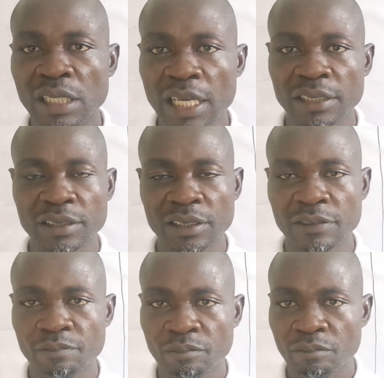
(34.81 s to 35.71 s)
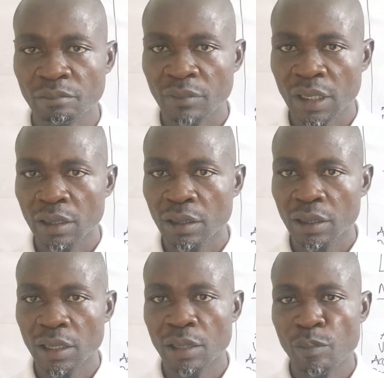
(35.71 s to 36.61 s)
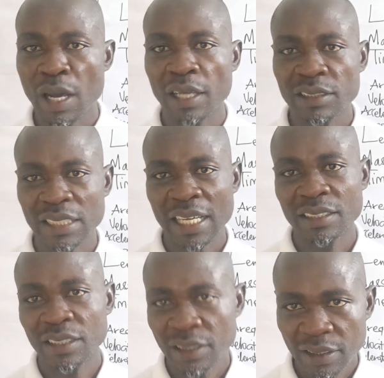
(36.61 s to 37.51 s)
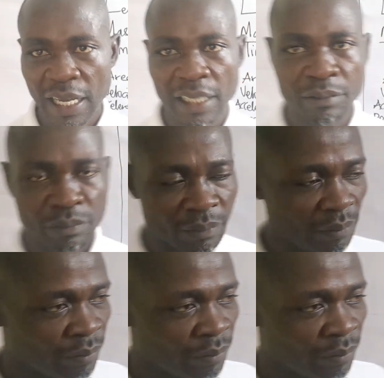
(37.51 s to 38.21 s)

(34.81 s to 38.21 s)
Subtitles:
length, mass, and time.